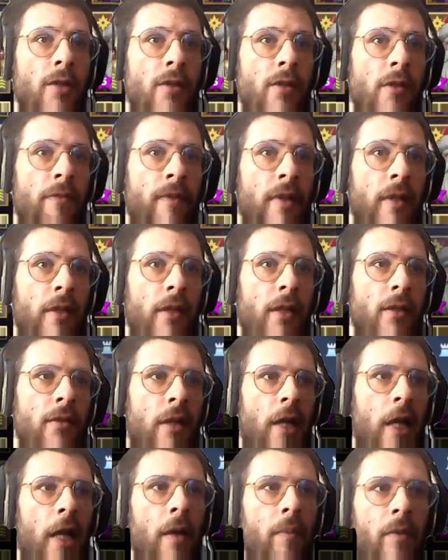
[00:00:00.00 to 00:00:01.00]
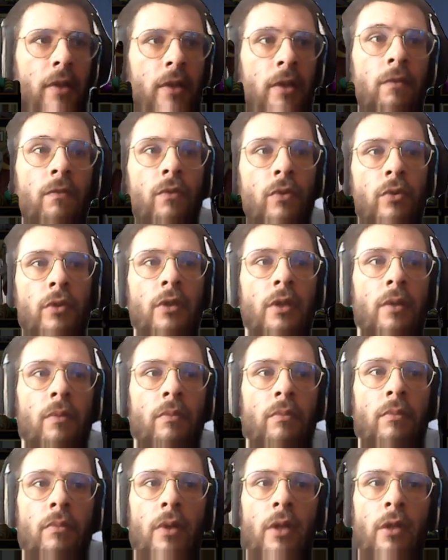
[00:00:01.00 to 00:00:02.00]
Effector recommended for
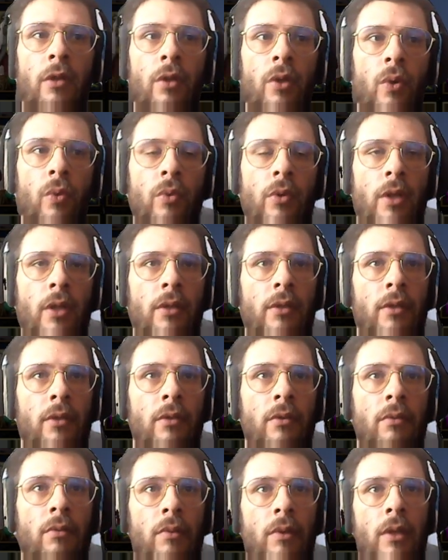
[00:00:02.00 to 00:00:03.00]
some unknown reason.